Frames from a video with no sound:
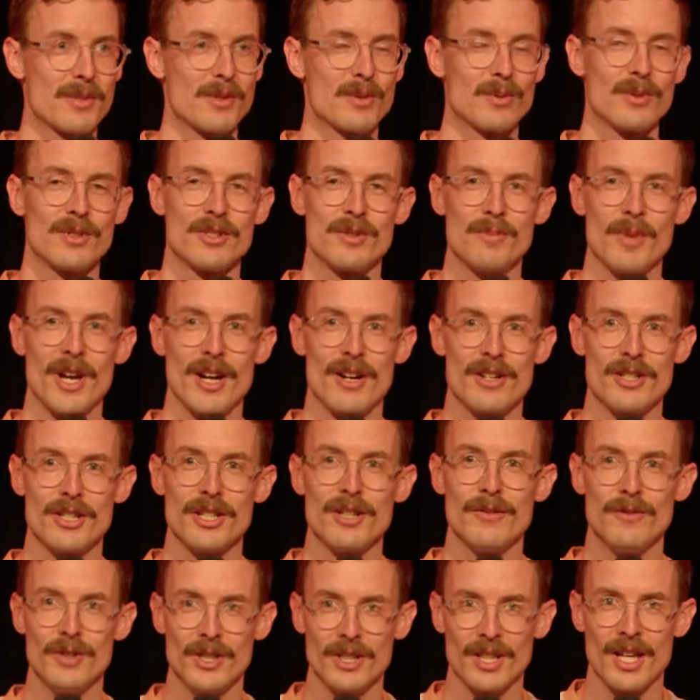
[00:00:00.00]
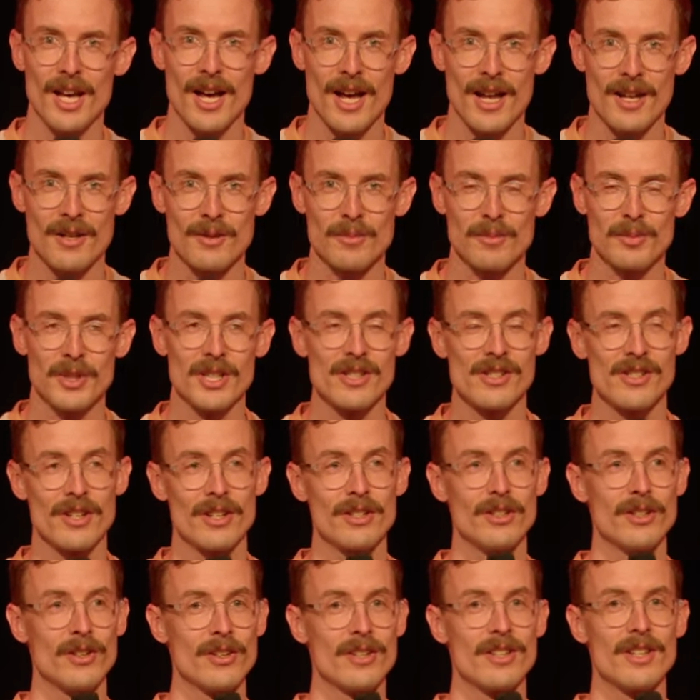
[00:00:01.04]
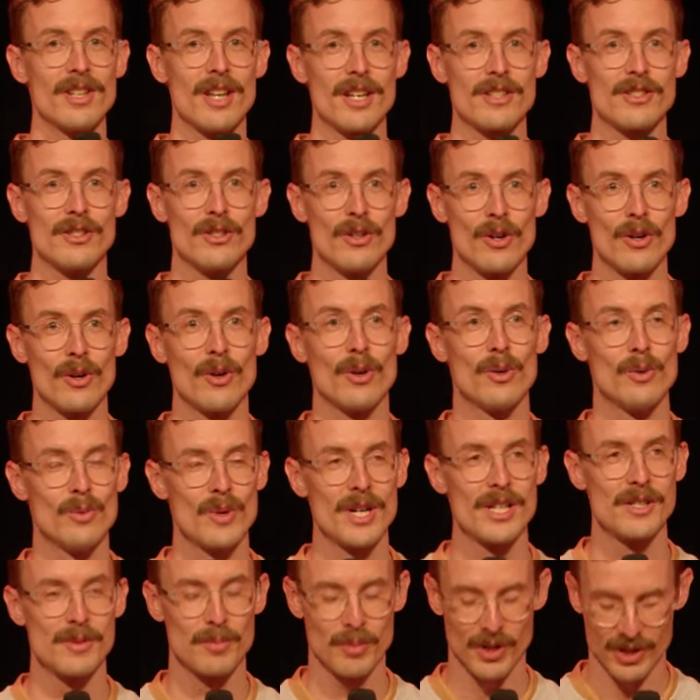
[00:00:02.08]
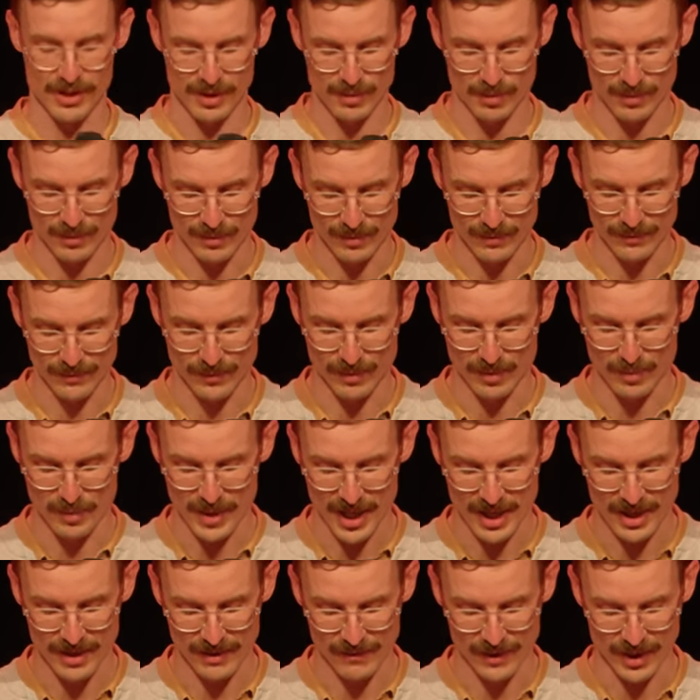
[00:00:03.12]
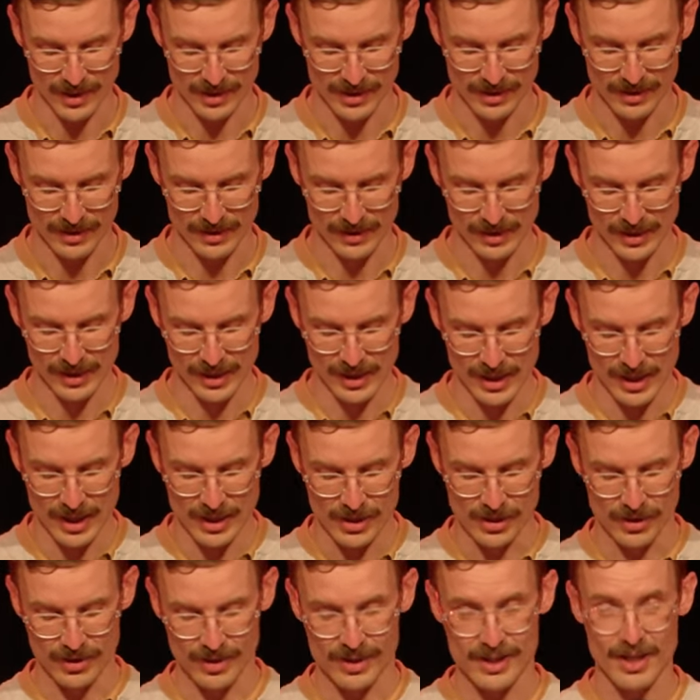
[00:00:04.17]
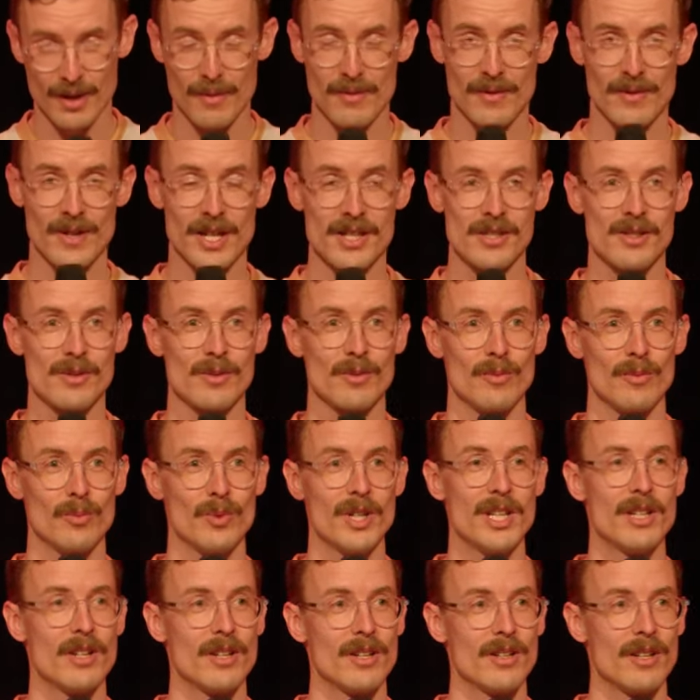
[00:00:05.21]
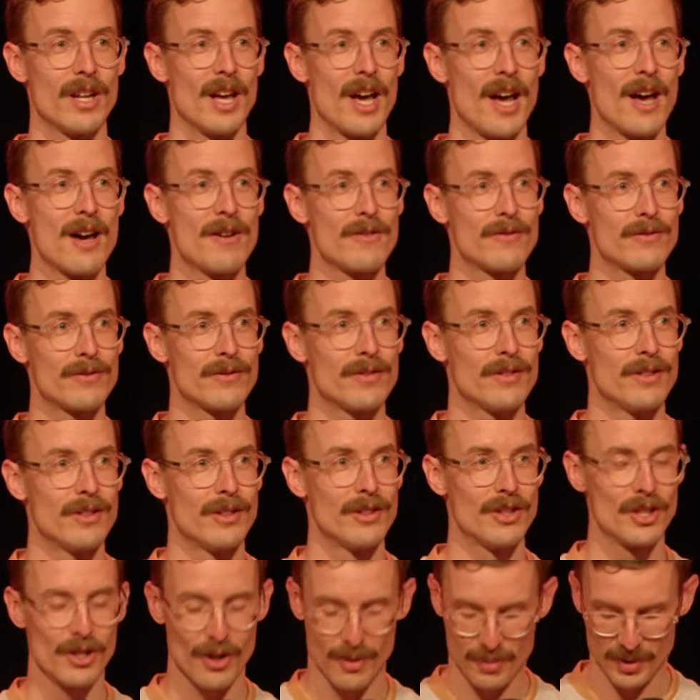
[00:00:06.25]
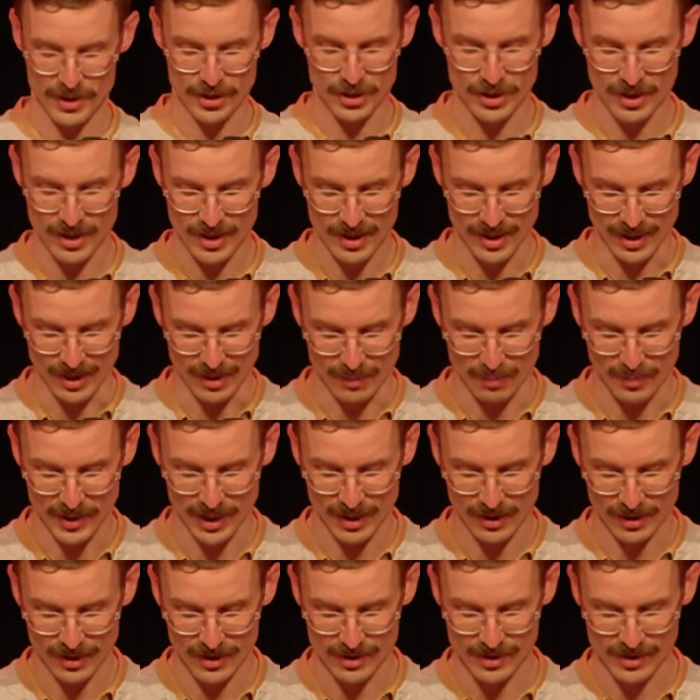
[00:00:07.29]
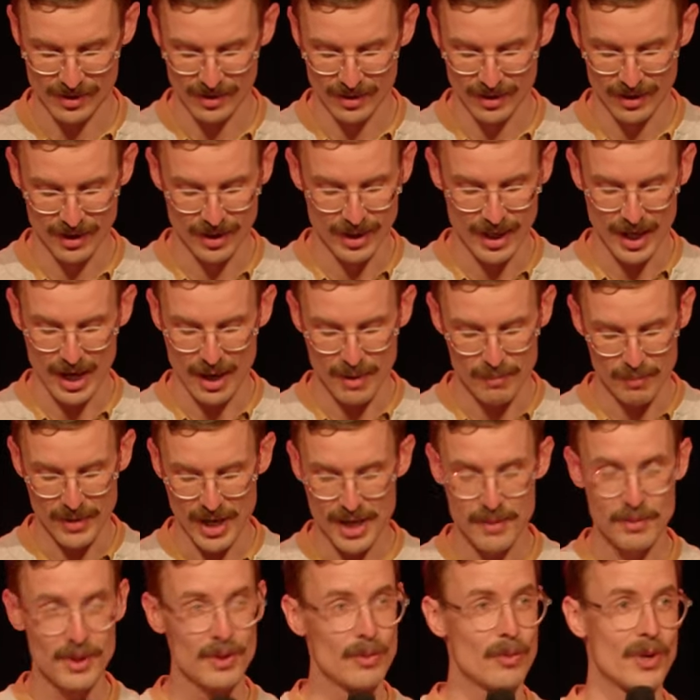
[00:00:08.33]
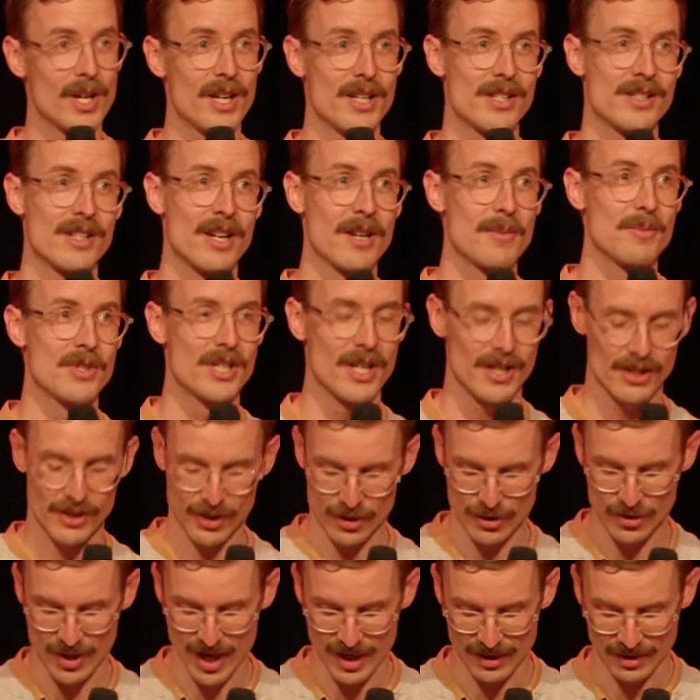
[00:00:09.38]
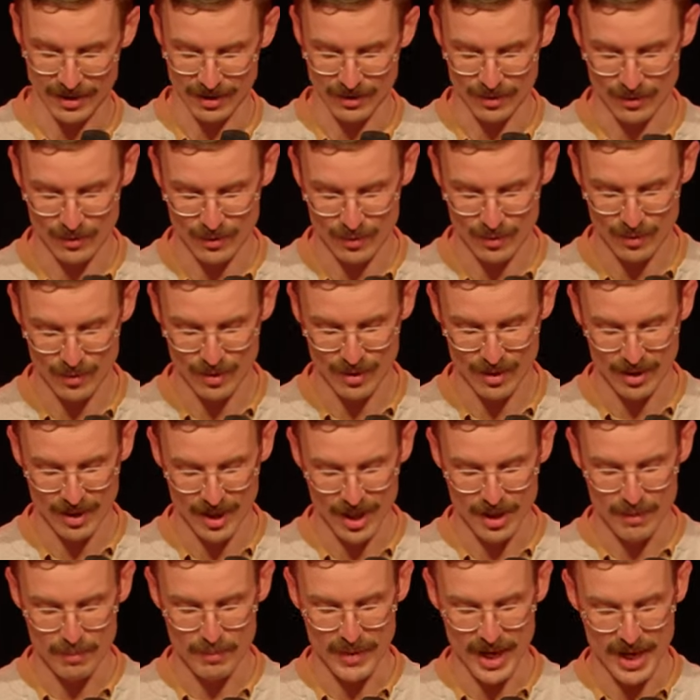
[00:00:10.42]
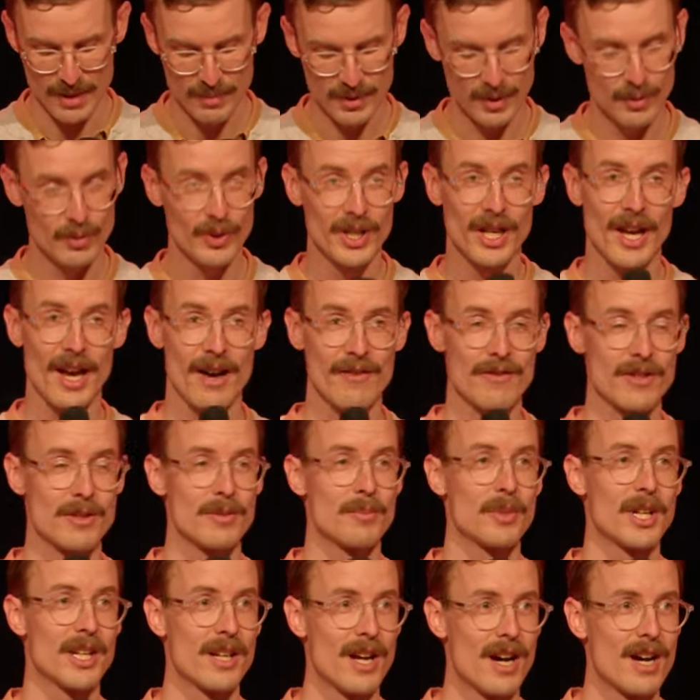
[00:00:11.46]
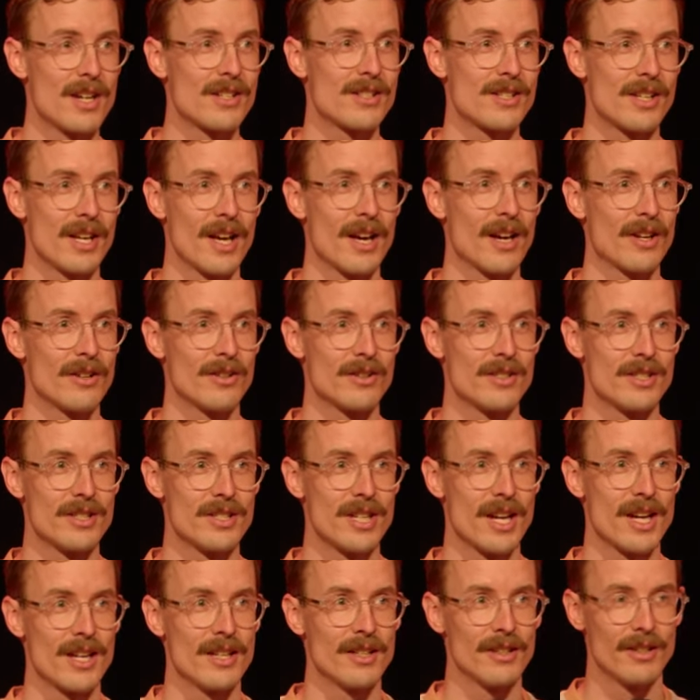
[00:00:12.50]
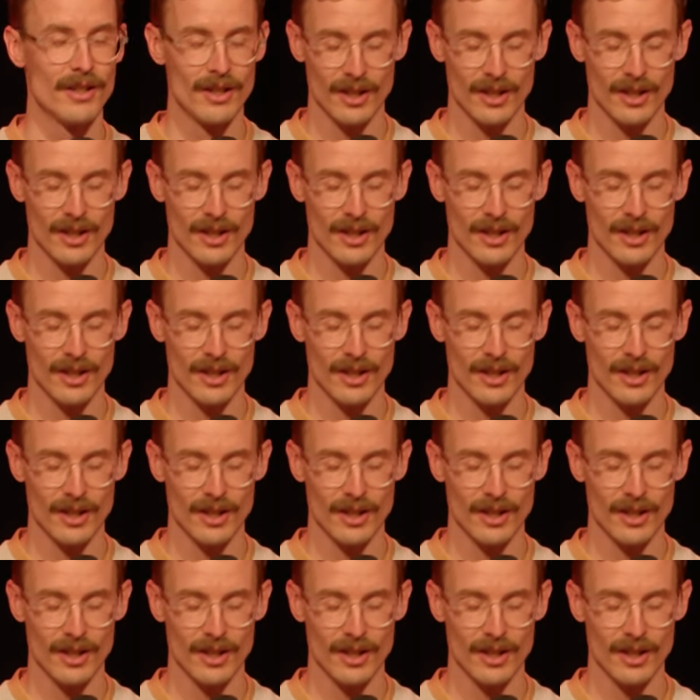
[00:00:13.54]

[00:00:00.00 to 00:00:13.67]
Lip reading: towards marriage if you can, because I know that that's not always possible for many of us. So some of us, we don't have the opportunity because maybe we're same-sex attracted, or maybe we haven't been asked out on a date,